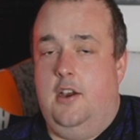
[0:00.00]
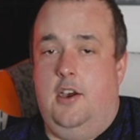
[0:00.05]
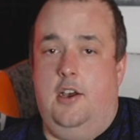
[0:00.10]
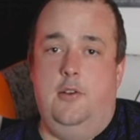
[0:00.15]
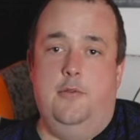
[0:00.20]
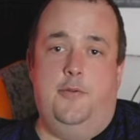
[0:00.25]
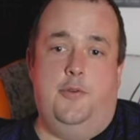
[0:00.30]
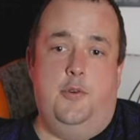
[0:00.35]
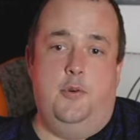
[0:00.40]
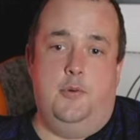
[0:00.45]
I
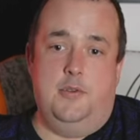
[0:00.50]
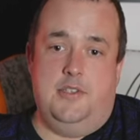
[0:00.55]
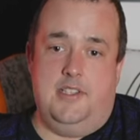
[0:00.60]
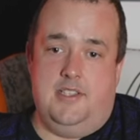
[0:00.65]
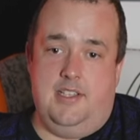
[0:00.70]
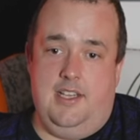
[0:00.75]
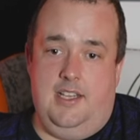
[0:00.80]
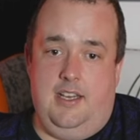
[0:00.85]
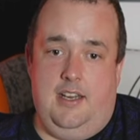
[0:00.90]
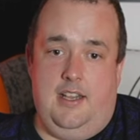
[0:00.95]
look forward to
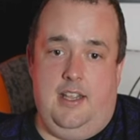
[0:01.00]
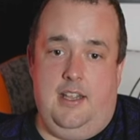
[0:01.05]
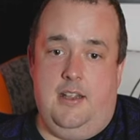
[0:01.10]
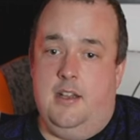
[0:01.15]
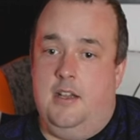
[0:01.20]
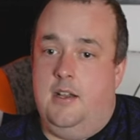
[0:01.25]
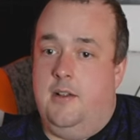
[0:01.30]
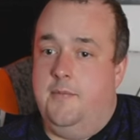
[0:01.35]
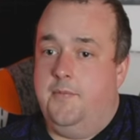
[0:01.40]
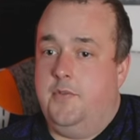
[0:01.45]
seeing you there.
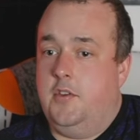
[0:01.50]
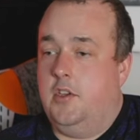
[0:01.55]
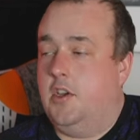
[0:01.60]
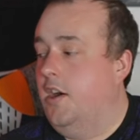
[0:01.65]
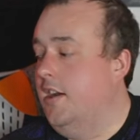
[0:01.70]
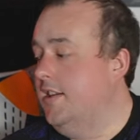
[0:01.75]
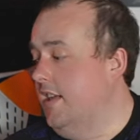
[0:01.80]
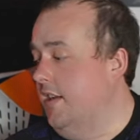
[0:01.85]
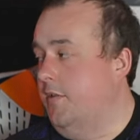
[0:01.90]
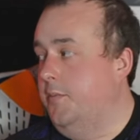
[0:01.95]

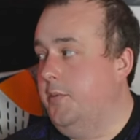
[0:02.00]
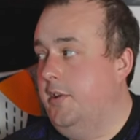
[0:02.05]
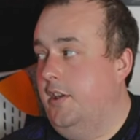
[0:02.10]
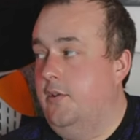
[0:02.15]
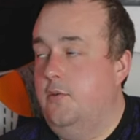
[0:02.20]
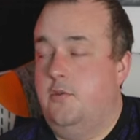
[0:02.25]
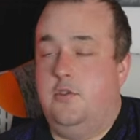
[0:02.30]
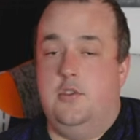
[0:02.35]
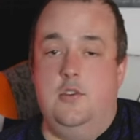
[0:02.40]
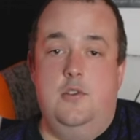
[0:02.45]
Guys, everybody
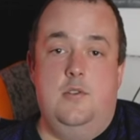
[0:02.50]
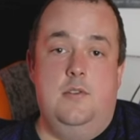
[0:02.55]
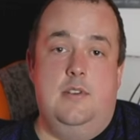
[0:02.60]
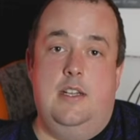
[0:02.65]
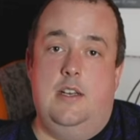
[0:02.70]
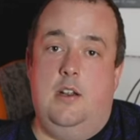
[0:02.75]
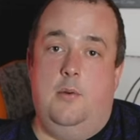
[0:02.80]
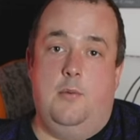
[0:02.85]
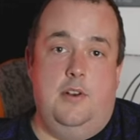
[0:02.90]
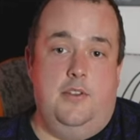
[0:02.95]
who tuned
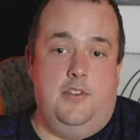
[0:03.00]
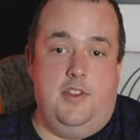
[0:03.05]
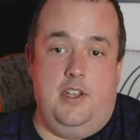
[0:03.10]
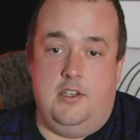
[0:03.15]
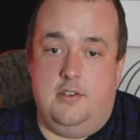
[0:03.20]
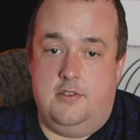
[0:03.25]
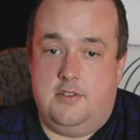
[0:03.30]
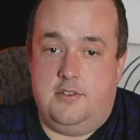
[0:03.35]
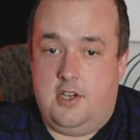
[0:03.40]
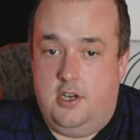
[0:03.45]
in, I want to thank
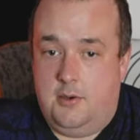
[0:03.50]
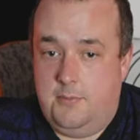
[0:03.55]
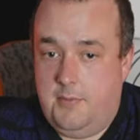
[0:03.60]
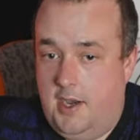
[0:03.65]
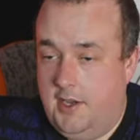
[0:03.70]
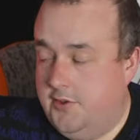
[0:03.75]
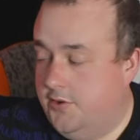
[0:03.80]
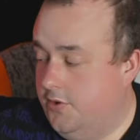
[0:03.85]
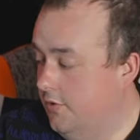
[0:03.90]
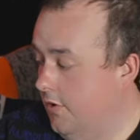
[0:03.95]
you so
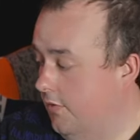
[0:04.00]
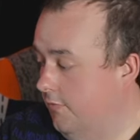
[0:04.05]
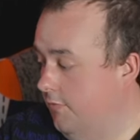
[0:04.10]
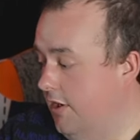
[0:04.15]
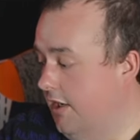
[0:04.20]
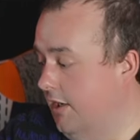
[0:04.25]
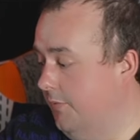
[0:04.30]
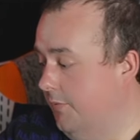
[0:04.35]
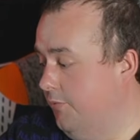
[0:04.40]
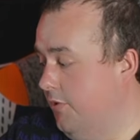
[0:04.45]
much.
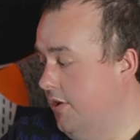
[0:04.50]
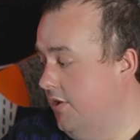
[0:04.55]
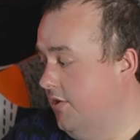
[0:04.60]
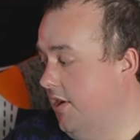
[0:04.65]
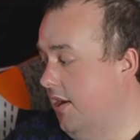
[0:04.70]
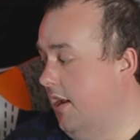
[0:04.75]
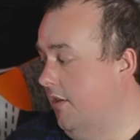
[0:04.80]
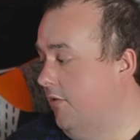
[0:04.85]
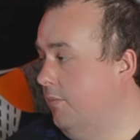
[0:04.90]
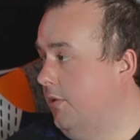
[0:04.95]
Really
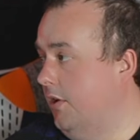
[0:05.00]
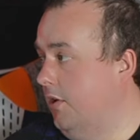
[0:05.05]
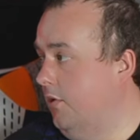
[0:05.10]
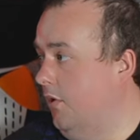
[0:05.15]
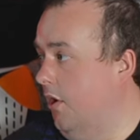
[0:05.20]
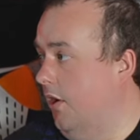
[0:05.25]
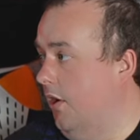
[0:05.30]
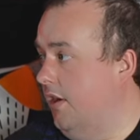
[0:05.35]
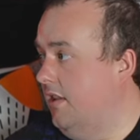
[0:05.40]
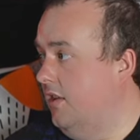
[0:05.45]
appreciate it. Everybody who
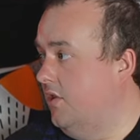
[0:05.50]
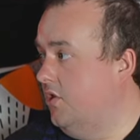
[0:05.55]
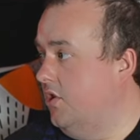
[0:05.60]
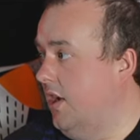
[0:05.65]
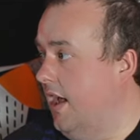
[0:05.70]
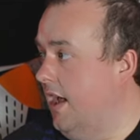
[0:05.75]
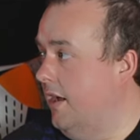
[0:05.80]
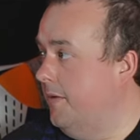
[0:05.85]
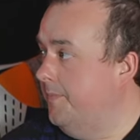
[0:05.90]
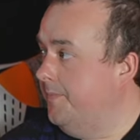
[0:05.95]
got in the
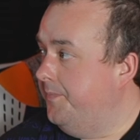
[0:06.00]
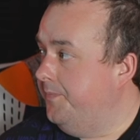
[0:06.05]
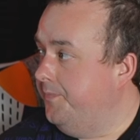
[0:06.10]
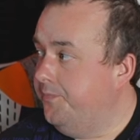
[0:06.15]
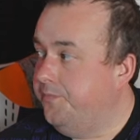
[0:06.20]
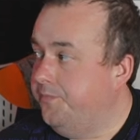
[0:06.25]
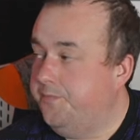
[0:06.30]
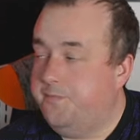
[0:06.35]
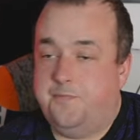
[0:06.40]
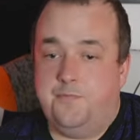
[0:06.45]
chat.
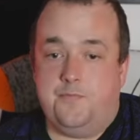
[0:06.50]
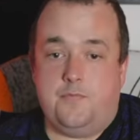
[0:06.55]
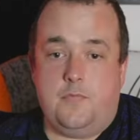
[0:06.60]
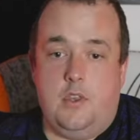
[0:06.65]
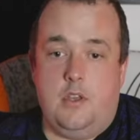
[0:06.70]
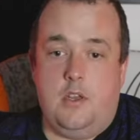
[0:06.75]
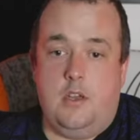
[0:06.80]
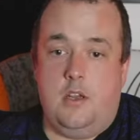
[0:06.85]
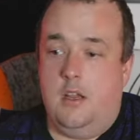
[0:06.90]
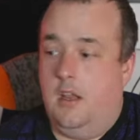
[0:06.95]

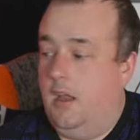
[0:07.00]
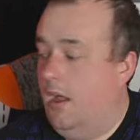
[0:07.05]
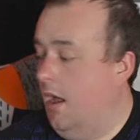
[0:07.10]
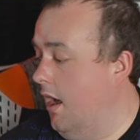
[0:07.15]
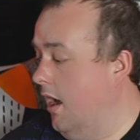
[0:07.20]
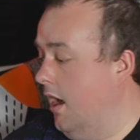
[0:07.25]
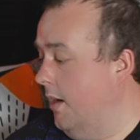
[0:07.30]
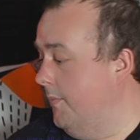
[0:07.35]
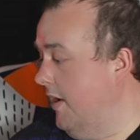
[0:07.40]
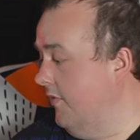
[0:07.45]

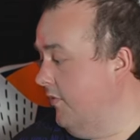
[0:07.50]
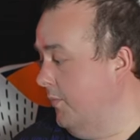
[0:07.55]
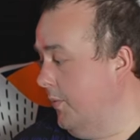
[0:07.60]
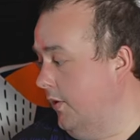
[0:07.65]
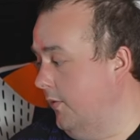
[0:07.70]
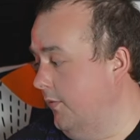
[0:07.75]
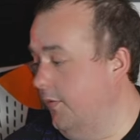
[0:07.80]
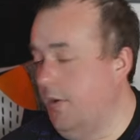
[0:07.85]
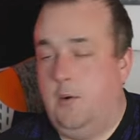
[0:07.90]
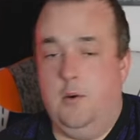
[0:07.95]
Everybody
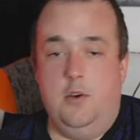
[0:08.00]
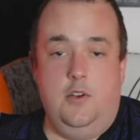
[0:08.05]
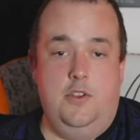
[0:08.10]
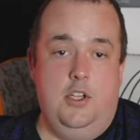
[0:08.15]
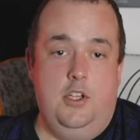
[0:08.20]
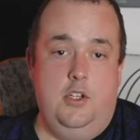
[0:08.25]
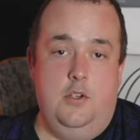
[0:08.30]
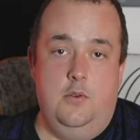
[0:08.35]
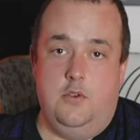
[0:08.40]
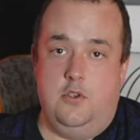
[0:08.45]
who voted on
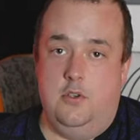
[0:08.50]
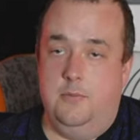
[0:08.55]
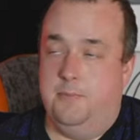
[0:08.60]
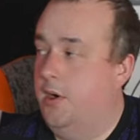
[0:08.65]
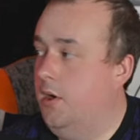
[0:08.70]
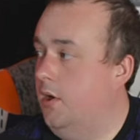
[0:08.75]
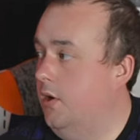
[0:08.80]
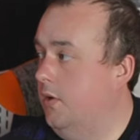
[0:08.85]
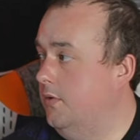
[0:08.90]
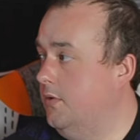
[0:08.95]
the YouTube
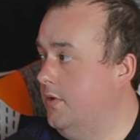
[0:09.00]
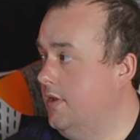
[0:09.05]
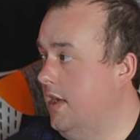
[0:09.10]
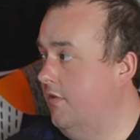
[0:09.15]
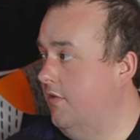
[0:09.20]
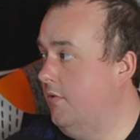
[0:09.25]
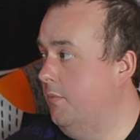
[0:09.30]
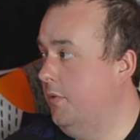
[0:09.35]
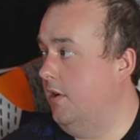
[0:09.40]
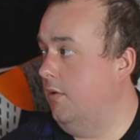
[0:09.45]
polls.
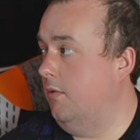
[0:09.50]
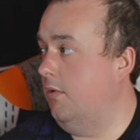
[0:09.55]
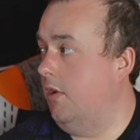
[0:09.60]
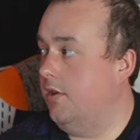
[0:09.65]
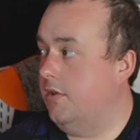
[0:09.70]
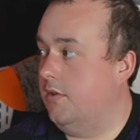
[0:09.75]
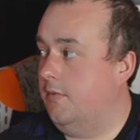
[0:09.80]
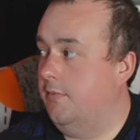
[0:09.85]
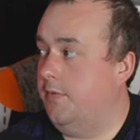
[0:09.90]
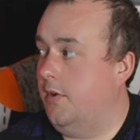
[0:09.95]
Everybody who
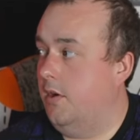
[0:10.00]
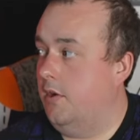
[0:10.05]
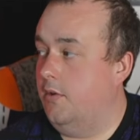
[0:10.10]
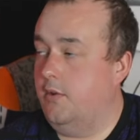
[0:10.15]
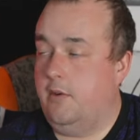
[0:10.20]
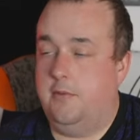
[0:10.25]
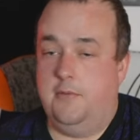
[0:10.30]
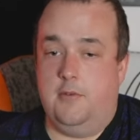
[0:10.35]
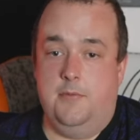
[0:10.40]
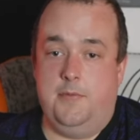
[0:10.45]
liked and followed
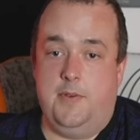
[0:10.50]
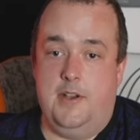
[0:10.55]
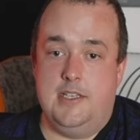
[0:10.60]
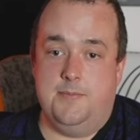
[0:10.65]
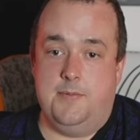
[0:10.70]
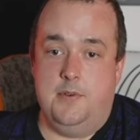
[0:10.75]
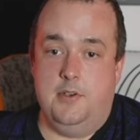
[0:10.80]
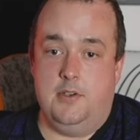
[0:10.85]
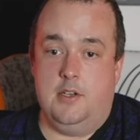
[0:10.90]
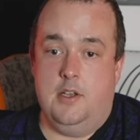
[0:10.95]
over on
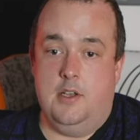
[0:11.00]
Facebook.